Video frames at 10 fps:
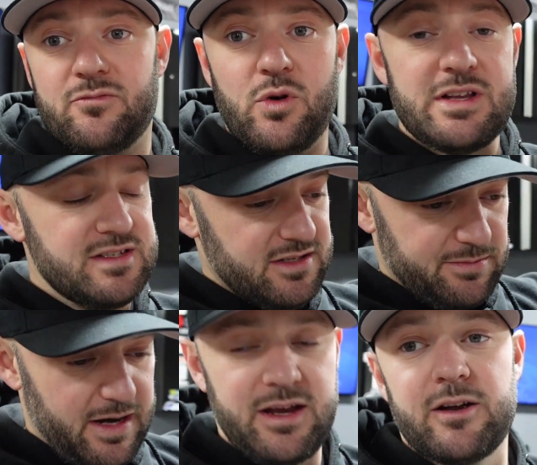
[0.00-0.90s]
What is this
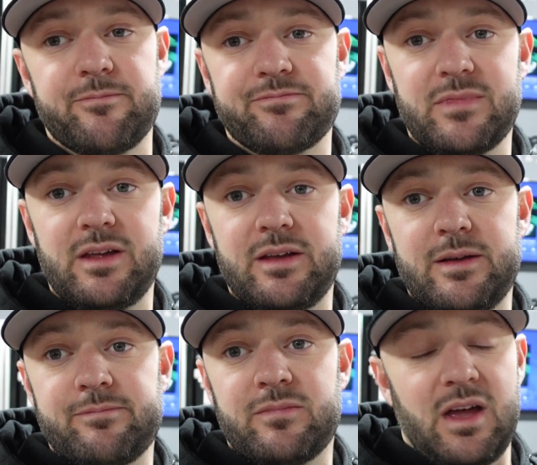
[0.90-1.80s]
right here?
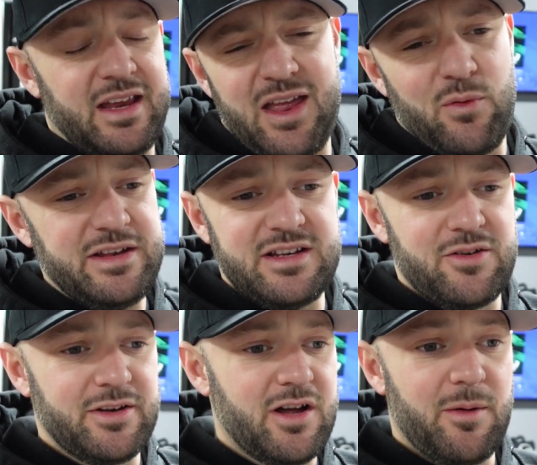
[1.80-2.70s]
I can't wait to
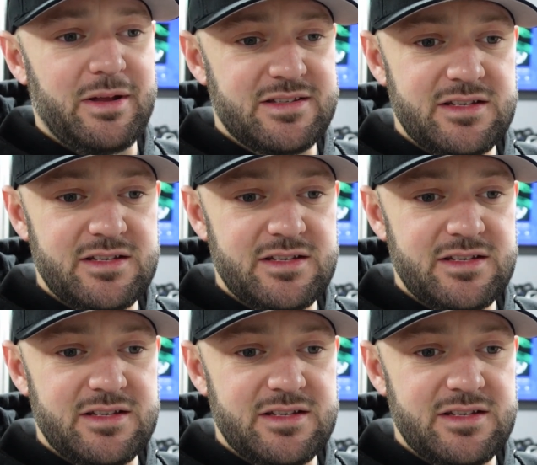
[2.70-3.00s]
hear in the comments.